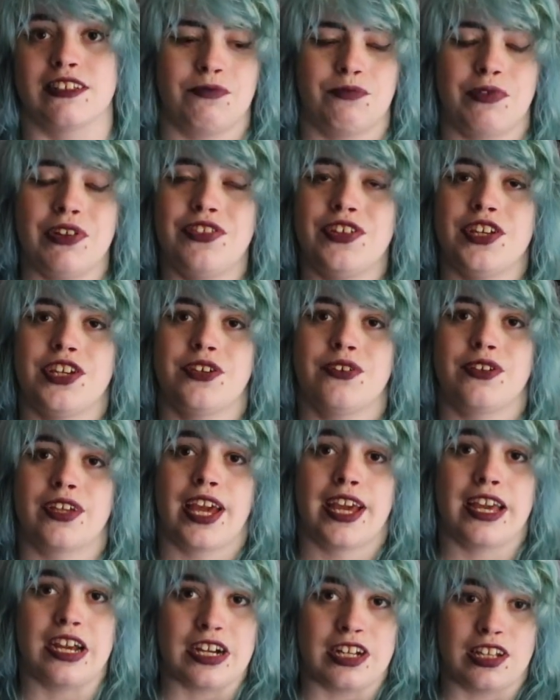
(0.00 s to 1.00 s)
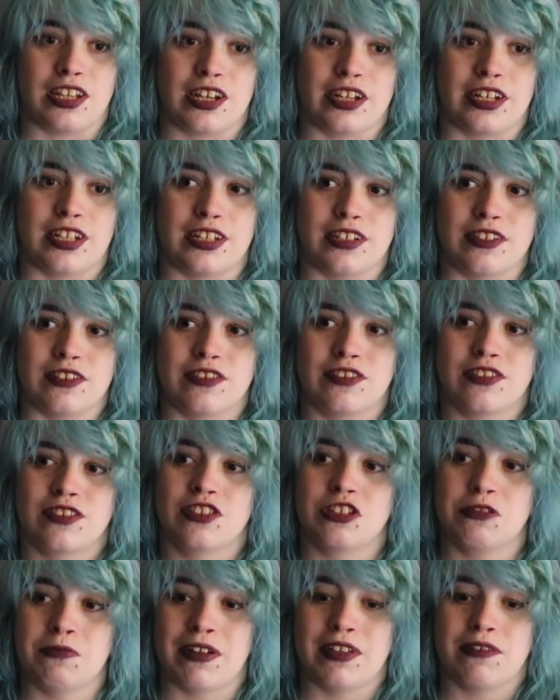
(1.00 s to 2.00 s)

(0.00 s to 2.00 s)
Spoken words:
With the UK guidelines, some